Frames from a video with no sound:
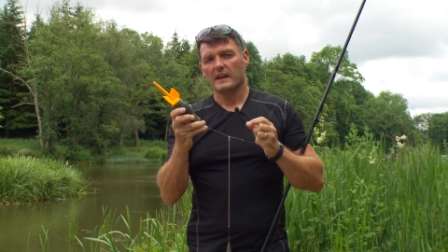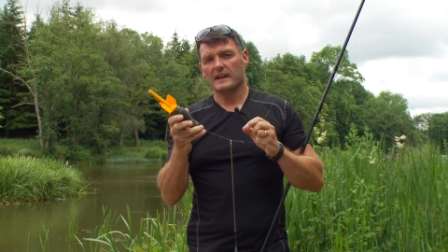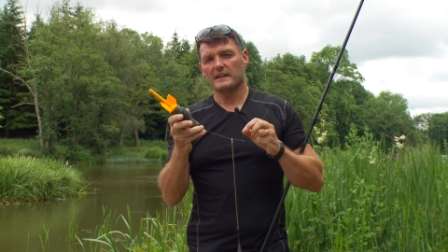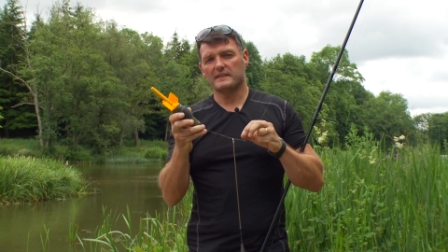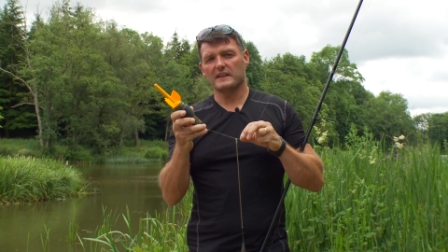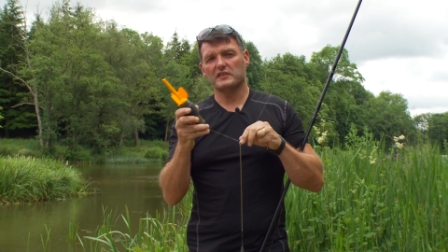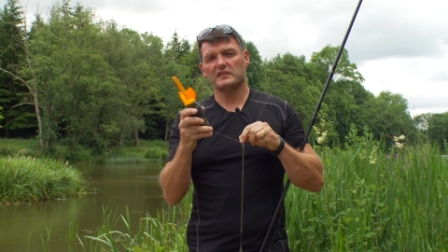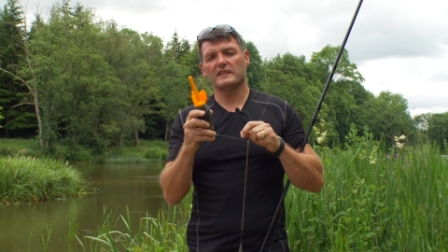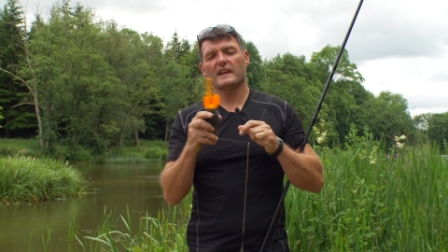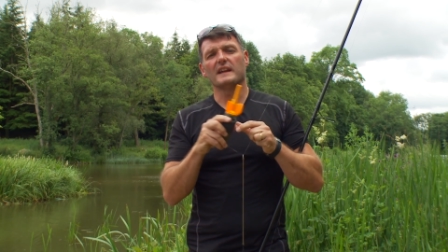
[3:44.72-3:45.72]
In addition
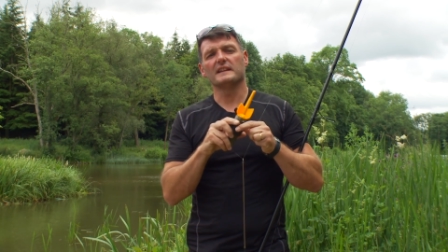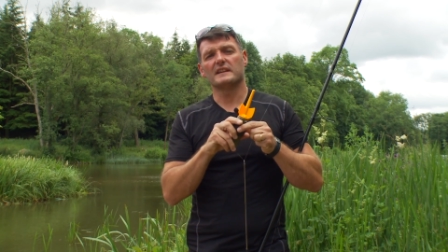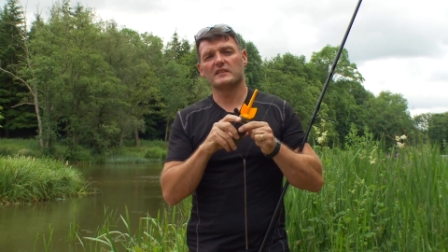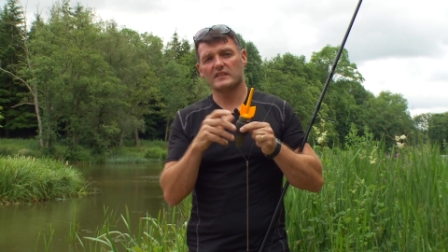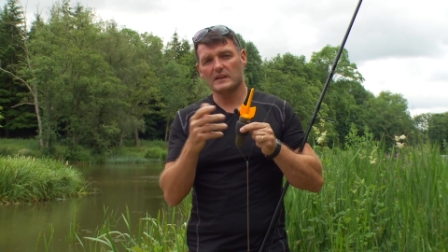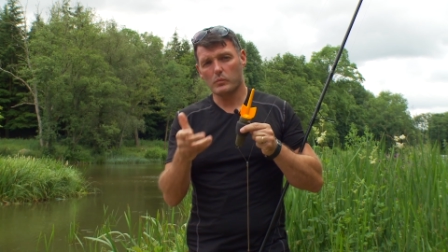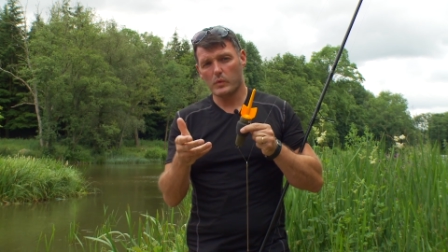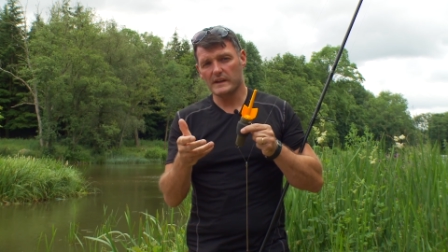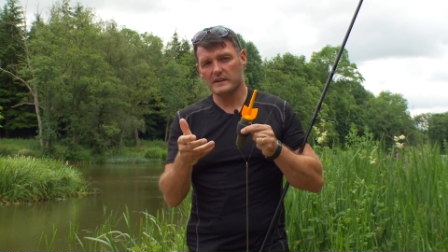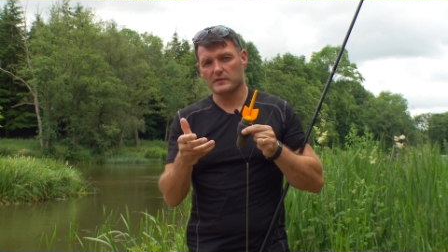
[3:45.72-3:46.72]
to that, you can see
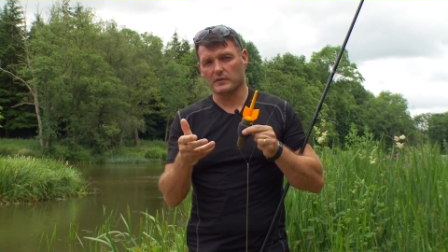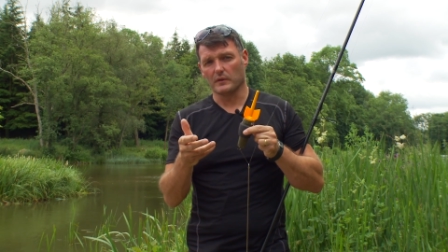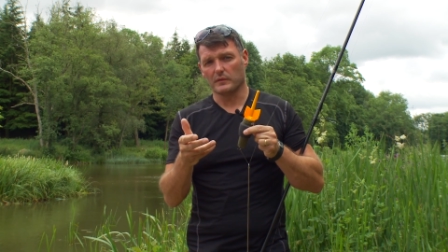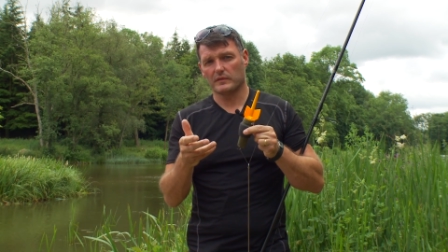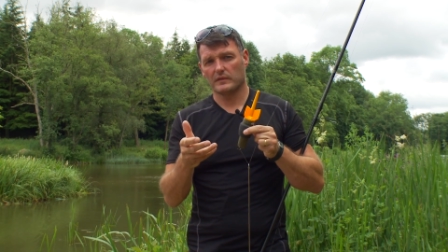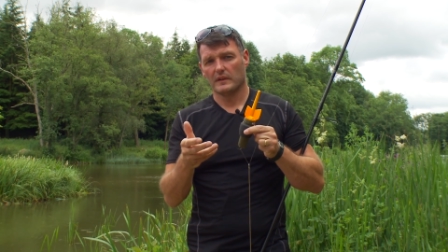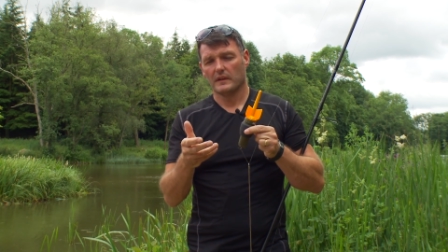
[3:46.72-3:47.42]
weed growth.